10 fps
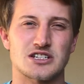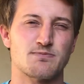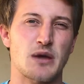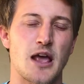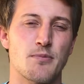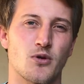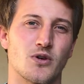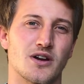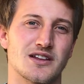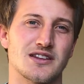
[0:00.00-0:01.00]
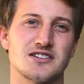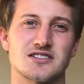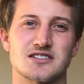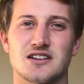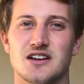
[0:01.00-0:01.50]
paperwork and
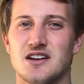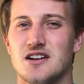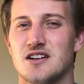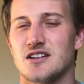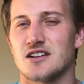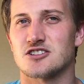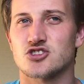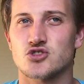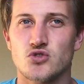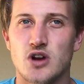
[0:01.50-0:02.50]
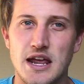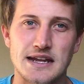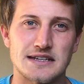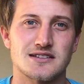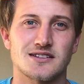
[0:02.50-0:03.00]
it drains